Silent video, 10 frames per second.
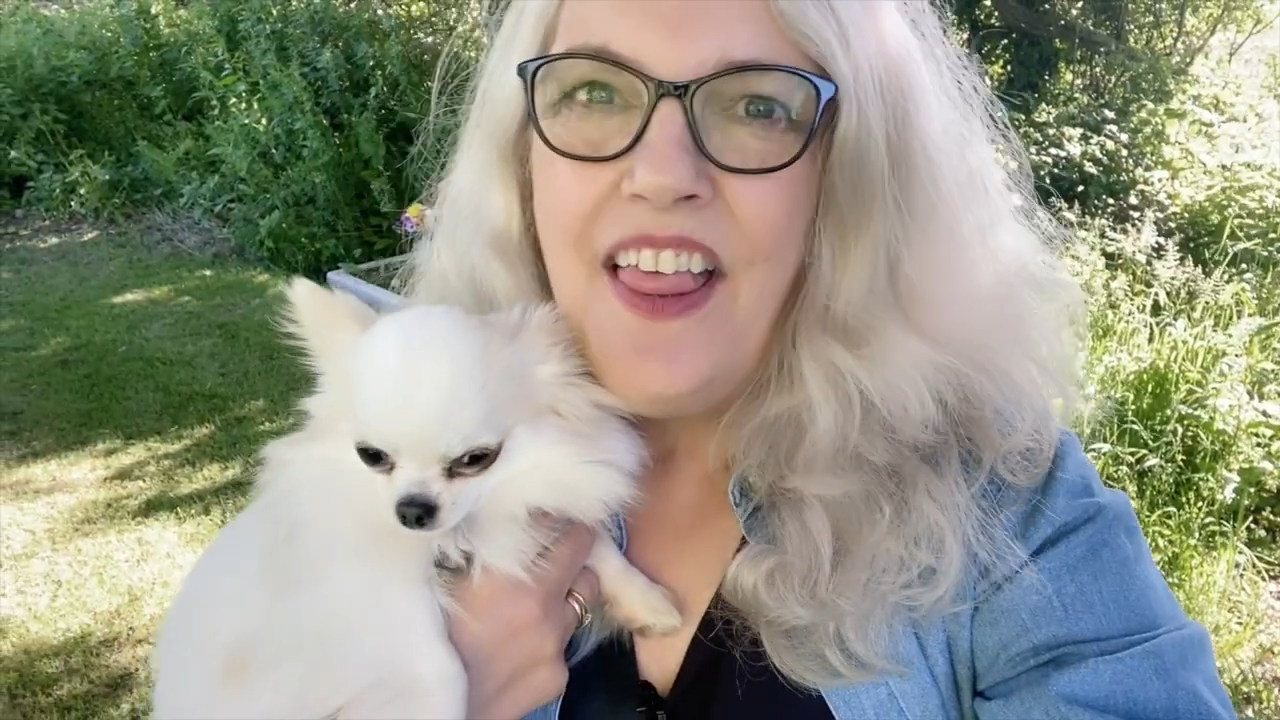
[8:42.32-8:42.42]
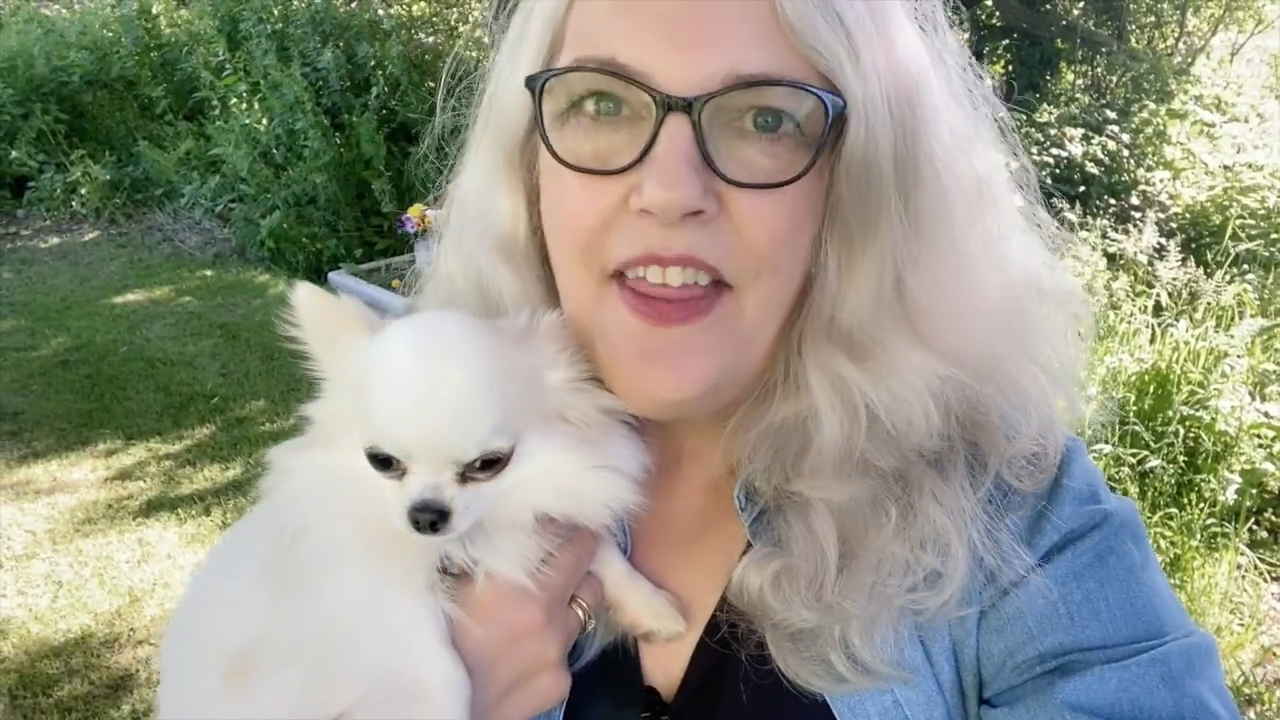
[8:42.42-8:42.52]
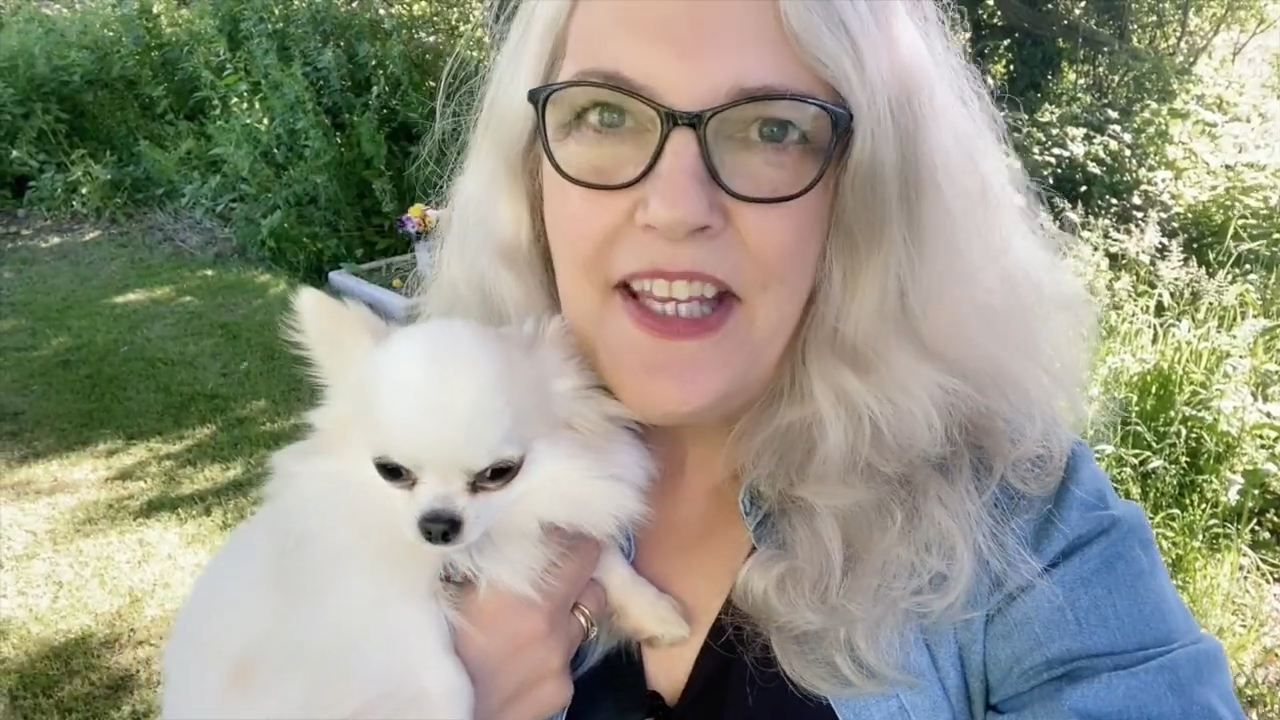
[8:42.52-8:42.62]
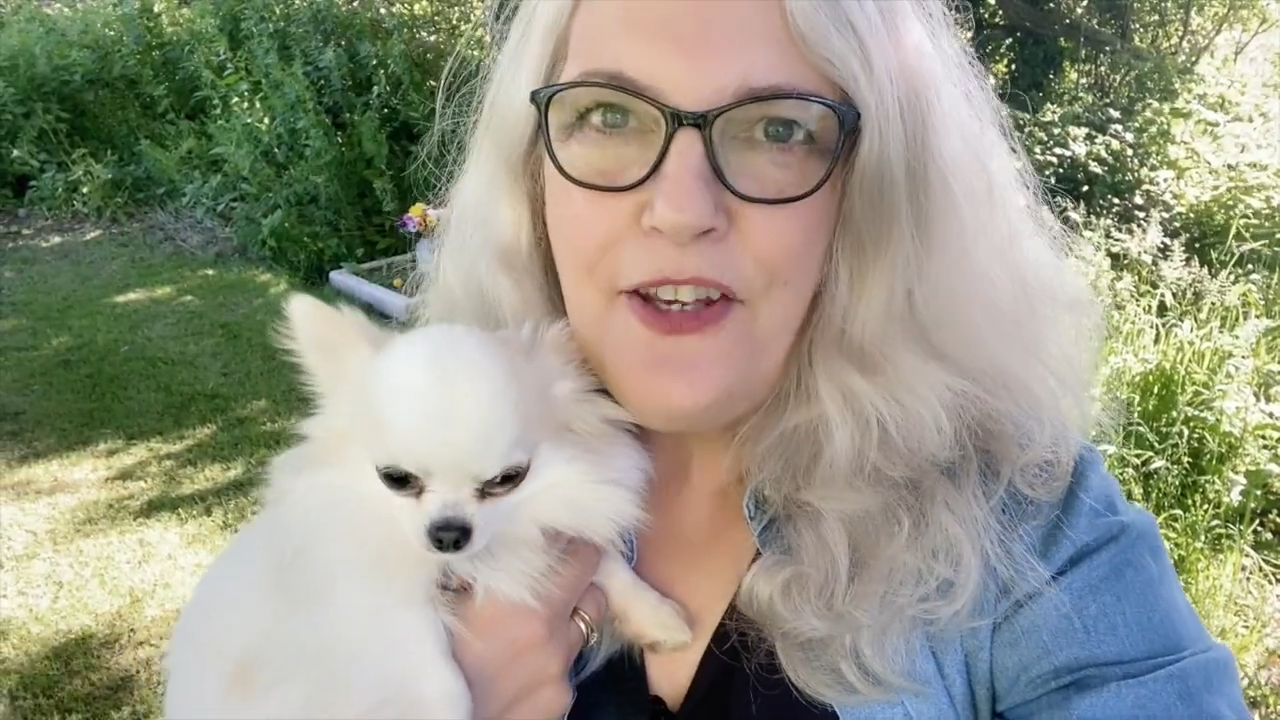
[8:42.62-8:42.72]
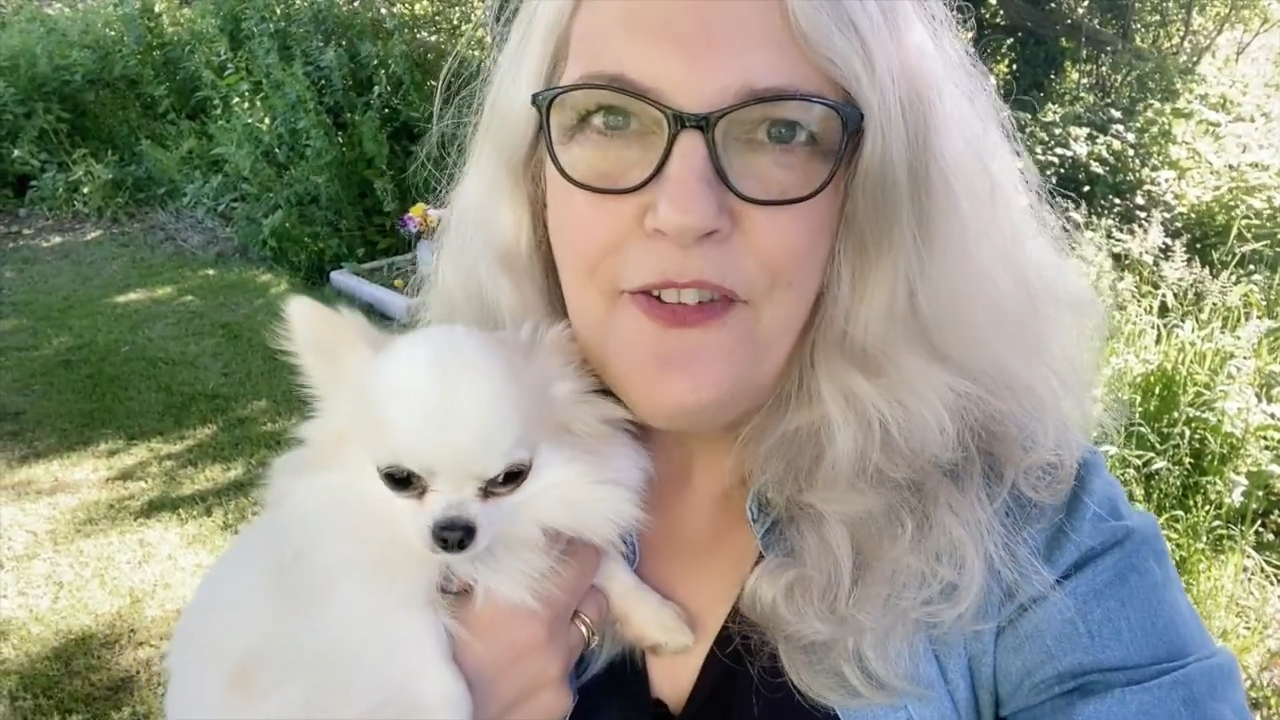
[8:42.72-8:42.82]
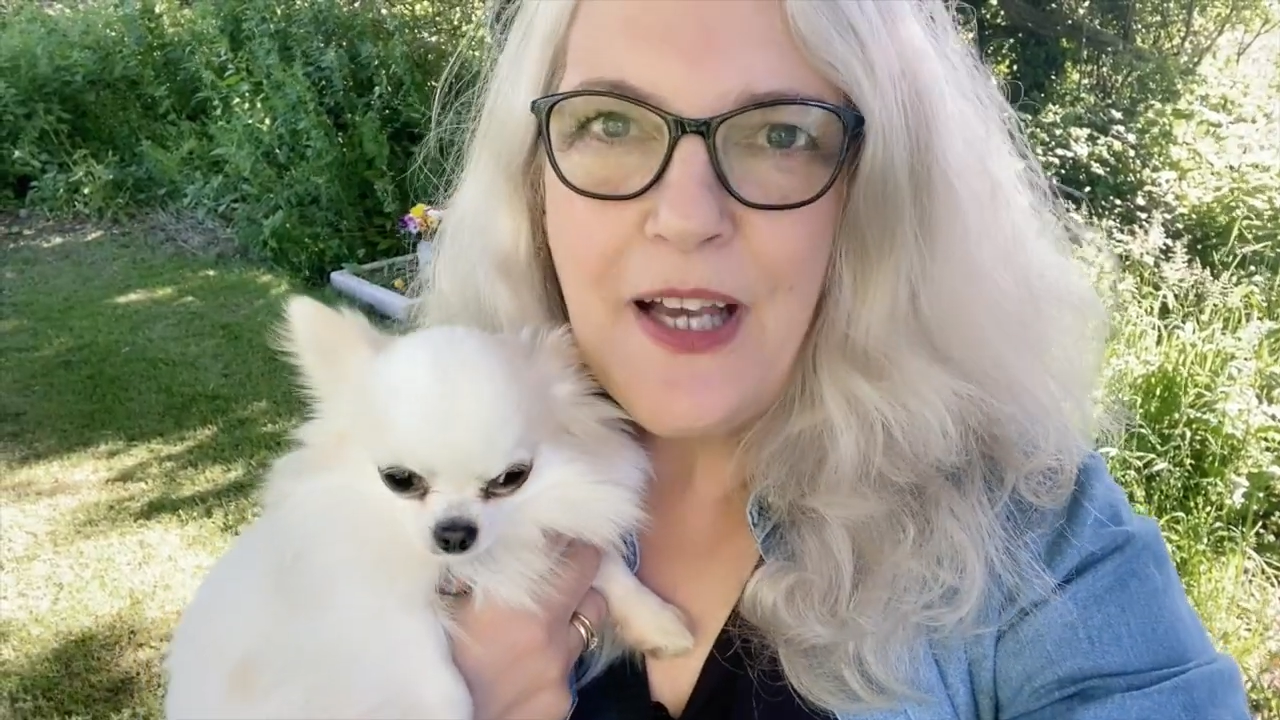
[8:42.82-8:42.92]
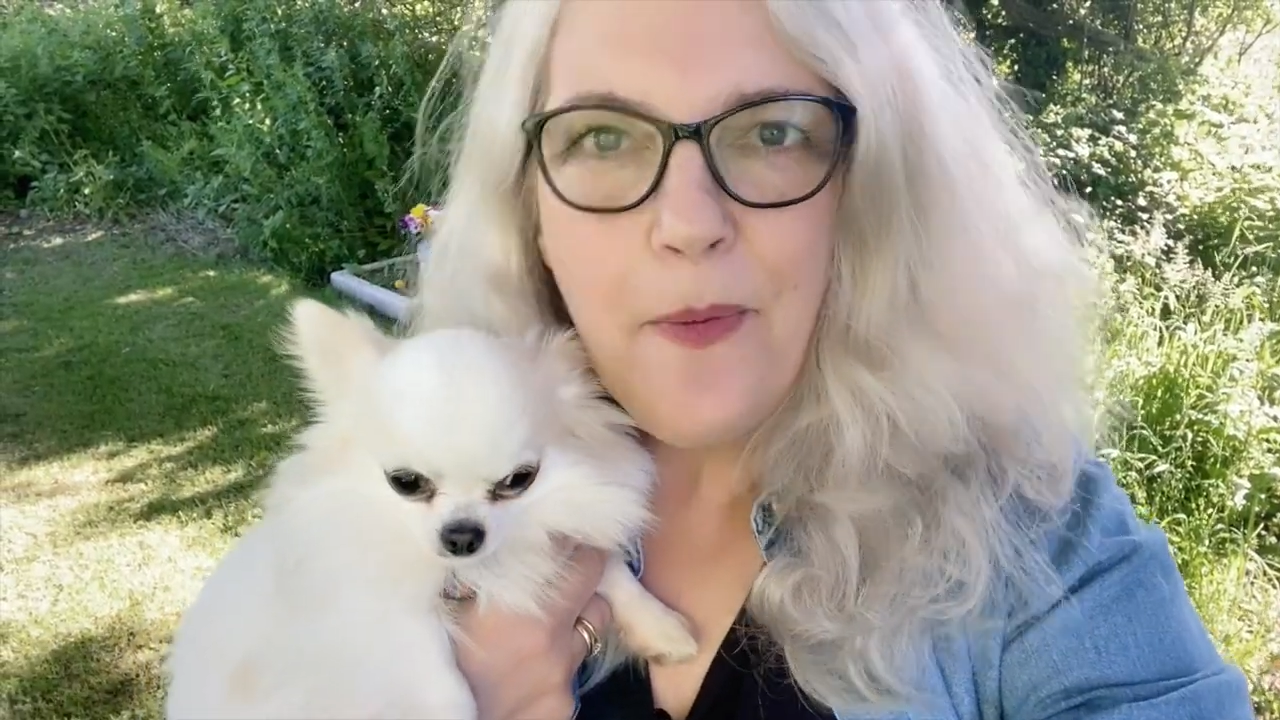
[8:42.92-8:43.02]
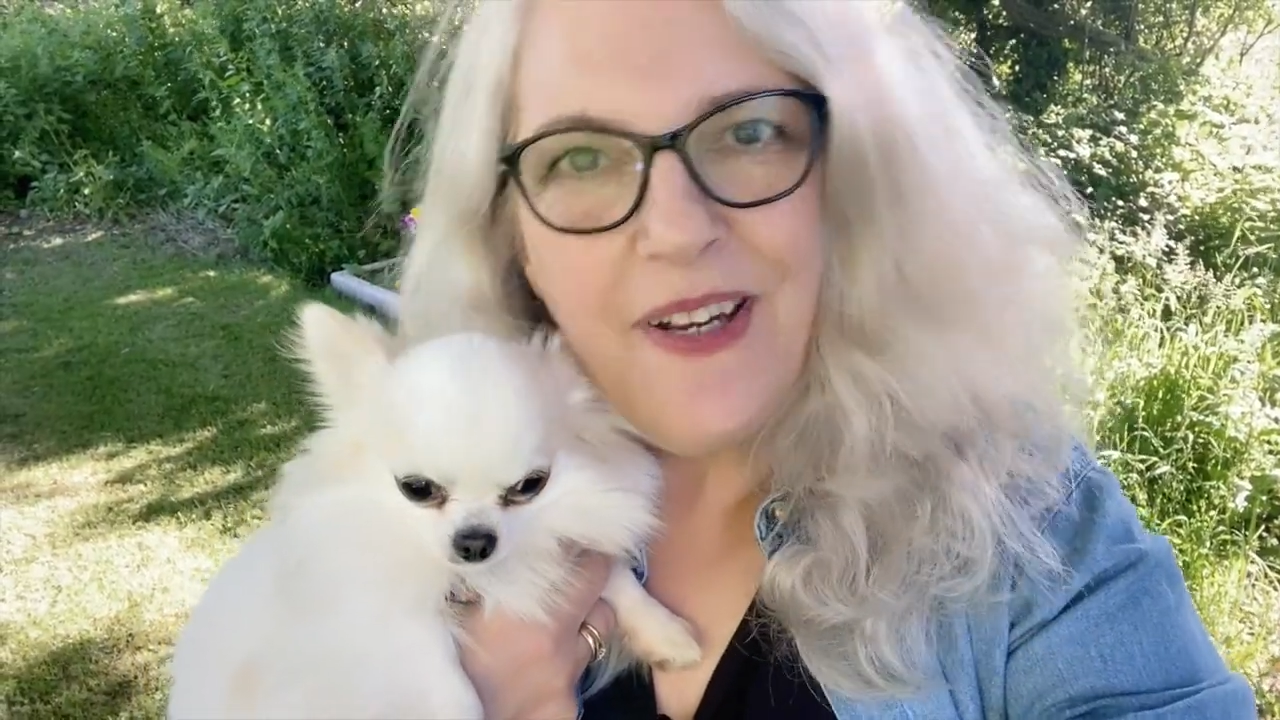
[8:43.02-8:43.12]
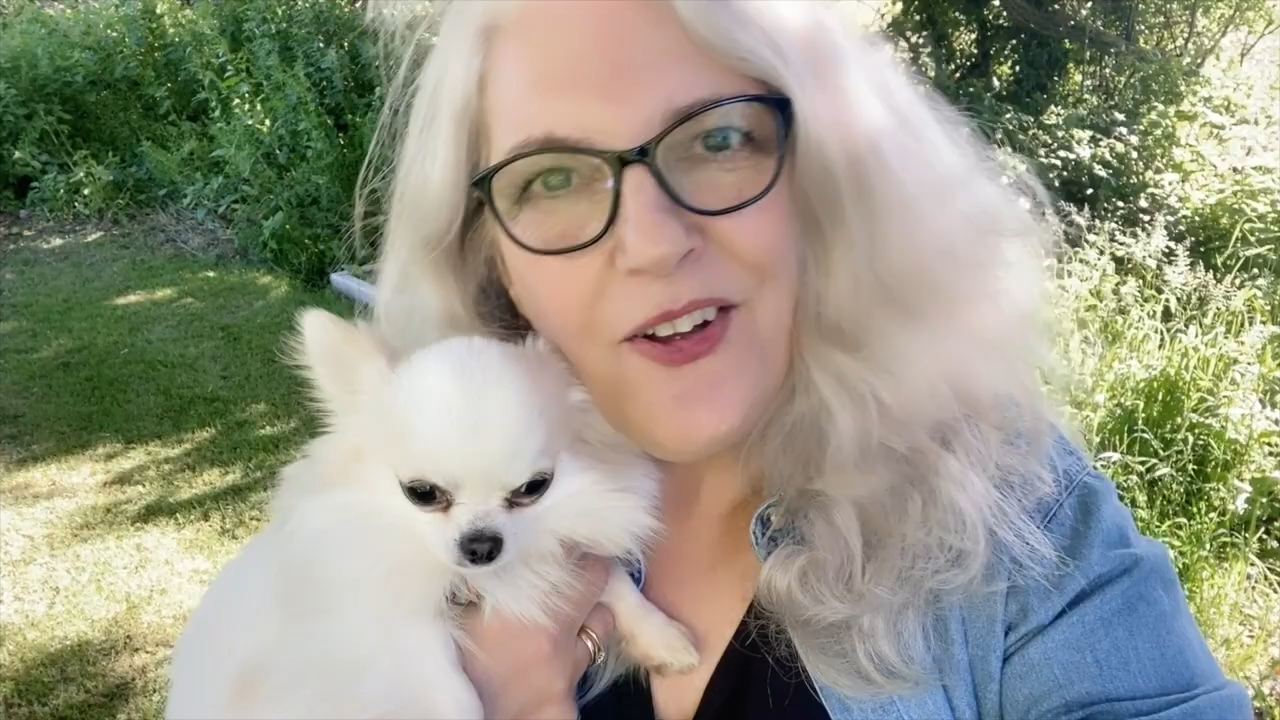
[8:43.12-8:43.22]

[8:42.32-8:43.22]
Thank you for coming